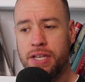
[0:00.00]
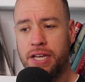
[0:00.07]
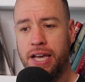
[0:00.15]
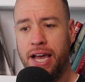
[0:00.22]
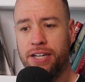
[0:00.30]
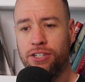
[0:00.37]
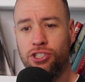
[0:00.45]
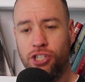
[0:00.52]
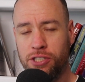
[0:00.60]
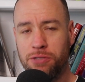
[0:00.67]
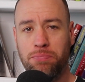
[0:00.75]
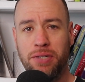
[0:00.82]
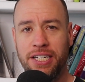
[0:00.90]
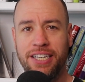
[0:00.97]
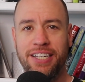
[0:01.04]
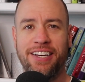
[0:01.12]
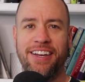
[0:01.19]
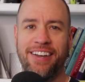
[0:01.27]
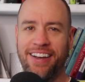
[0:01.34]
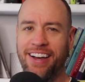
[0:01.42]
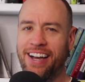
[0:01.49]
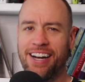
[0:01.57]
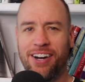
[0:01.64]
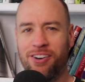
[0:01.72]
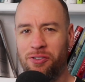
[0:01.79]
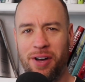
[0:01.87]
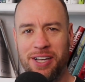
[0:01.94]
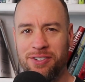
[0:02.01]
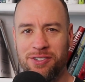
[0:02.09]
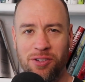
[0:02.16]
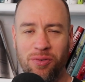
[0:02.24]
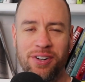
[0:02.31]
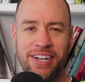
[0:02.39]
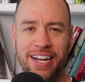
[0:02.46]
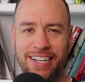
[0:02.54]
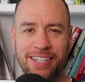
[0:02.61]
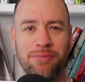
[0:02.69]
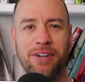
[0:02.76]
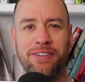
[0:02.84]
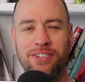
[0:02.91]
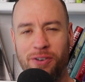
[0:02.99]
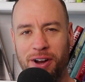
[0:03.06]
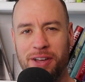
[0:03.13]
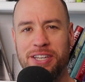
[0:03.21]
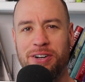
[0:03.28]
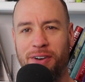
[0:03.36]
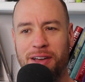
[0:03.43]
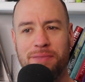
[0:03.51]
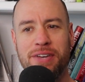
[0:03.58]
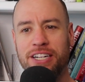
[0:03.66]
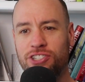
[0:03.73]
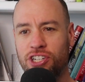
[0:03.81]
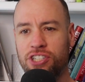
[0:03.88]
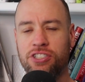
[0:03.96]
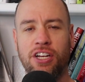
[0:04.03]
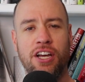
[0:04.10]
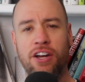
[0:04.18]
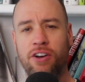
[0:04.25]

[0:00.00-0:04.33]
and just be, I don't know why I use the word naked, but if you know what I mean, just